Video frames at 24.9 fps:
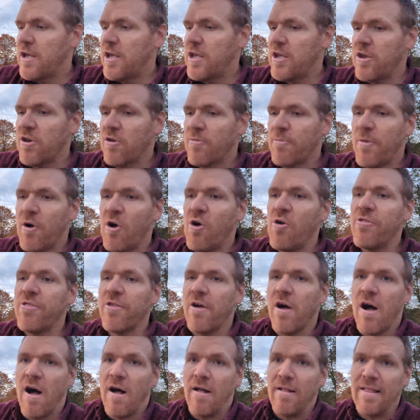you're both
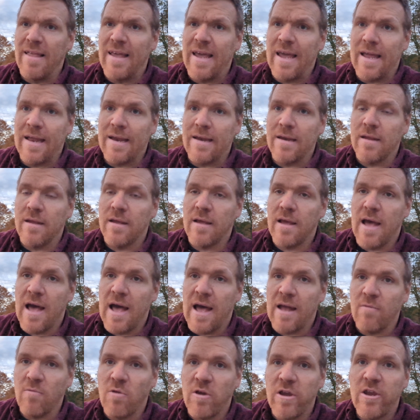all in
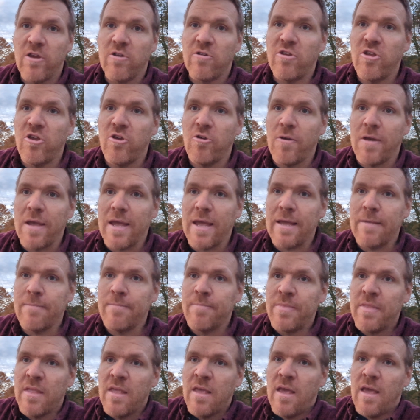on what you're doing
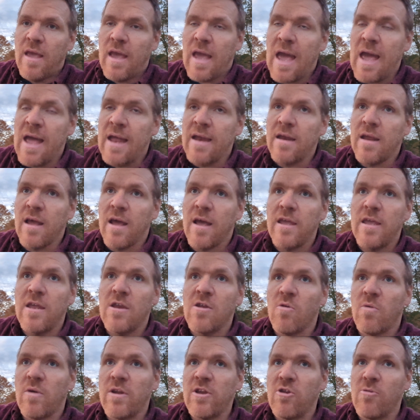and uh, you
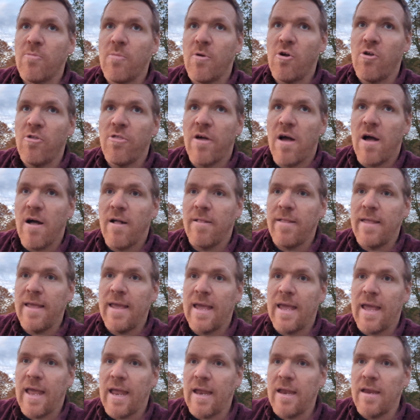know when you're both all
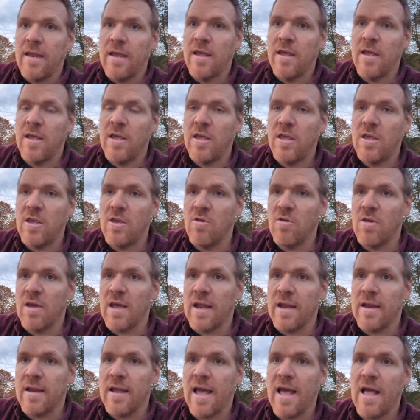in you
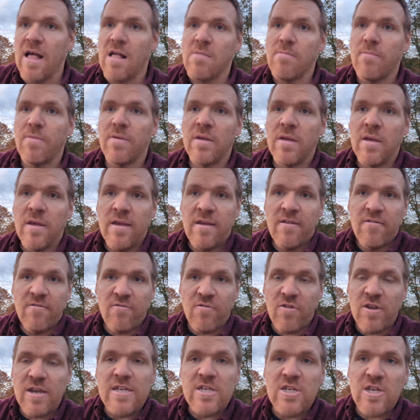can help
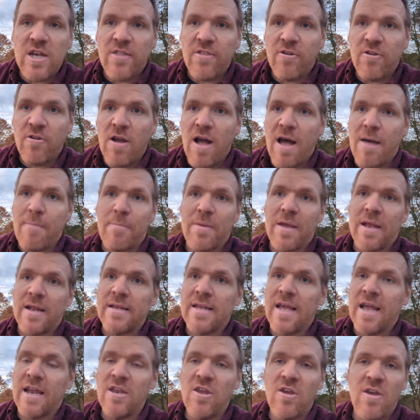for each other up and
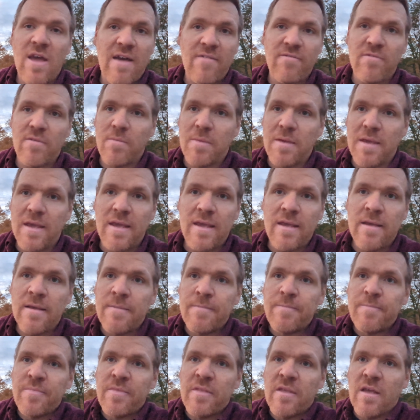then you have to be
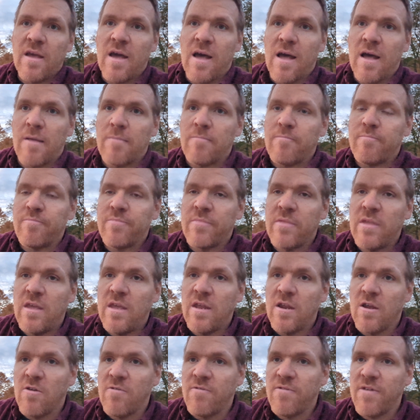um,
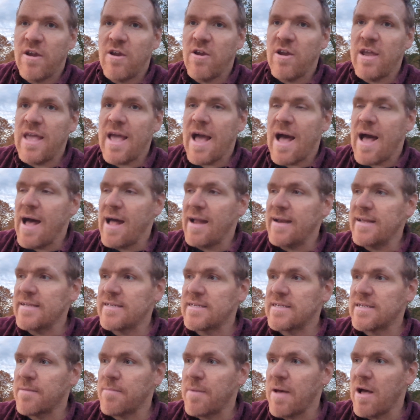you know very
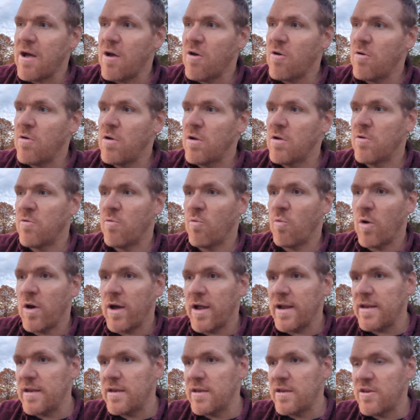honest about
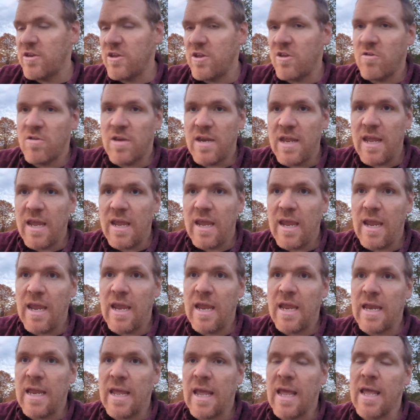what do you
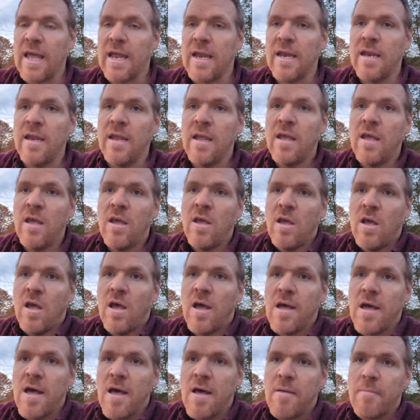need and
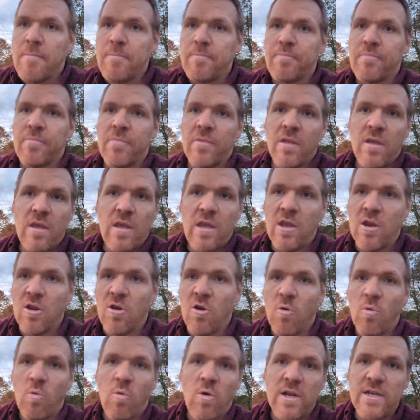um, you
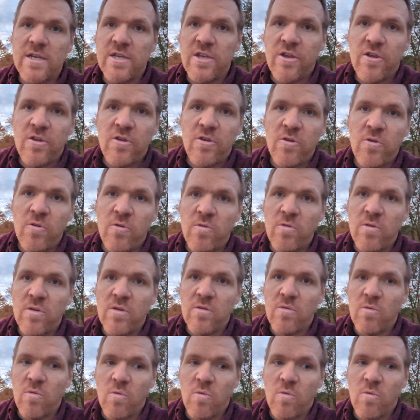know what do you